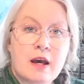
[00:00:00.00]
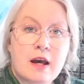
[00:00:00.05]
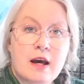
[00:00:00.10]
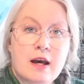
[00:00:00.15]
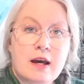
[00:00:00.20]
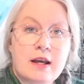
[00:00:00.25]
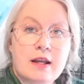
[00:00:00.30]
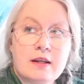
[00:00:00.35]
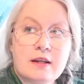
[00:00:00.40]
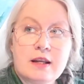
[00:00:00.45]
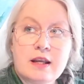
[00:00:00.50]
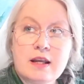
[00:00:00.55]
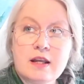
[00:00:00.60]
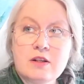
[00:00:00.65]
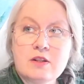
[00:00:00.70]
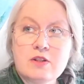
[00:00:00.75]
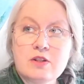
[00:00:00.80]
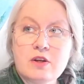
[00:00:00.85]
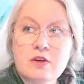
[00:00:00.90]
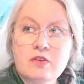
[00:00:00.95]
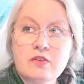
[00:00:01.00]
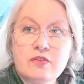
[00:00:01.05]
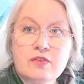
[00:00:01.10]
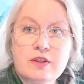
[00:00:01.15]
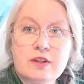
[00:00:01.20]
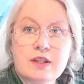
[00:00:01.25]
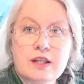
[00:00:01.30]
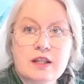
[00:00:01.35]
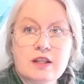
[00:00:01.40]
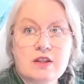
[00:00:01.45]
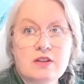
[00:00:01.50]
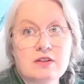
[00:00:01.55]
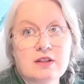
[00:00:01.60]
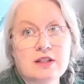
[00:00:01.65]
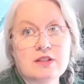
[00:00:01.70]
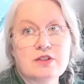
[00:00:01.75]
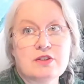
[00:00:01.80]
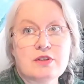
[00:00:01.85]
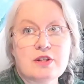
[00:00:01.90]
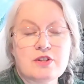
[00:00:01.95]
and don't feel like you
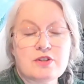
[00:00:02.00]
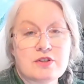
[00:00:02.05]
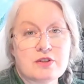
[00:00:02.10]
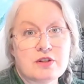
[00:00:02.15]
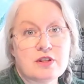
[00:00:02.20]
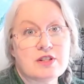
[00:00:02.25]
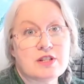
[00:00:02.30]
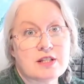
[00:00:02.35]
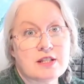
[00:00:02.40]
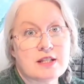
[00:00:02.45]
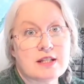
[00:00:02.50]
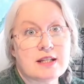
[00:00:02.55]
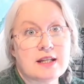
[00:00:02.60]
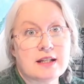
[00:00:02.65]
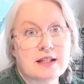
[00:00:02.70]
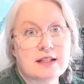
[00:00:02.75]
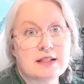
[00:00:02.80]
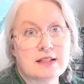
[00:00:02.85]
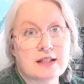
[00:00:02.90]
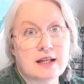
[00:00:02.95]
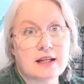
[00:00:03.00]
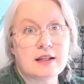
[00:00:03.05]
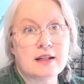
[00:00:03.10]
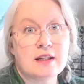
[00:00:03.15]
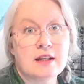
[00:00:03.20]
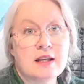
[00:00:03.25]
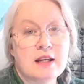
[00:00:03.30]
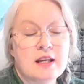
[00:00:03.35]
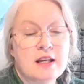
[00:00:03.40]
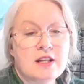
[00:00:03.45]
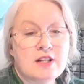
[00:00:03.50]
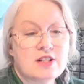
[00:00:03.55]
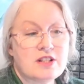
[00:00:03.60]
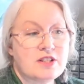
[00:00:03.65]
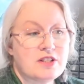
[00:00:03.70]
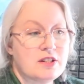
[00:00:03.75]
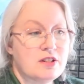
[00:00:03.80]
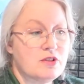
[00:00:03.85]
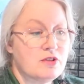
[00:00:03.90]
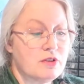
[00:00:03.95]
need to rush through it just to get it done.
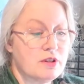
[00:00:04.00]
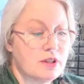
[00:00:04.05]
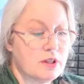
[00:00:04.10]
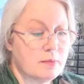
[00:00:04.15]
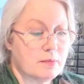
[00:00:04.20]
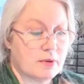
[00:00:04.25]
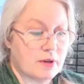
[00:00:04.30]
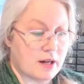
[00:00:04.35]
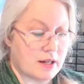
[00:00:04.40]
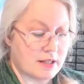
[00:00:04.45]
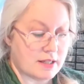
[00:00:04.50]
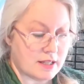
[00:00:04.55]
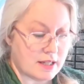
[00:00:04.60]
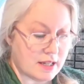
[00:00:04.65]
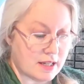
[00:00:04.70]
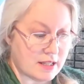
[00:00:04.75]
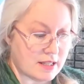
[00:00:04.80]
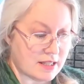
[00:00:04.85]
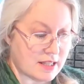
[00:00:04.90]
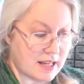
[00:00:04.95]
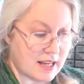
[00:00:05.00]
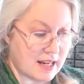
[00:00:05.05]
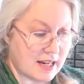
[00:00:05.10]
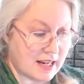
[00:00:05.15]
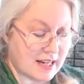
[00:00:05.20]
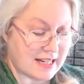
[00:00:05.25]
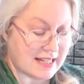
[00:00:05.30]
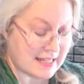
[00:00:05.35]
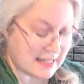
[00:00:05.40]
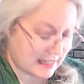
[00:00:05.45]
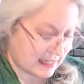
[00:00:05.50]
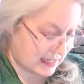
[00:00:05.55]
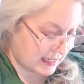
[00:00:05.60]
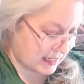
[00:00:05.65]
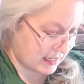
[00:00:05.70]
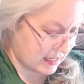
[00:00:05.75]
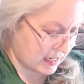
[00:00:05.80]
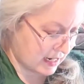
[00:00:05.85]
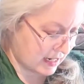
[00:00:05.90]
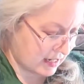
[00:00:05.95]
Just enjoy the process. And I did. I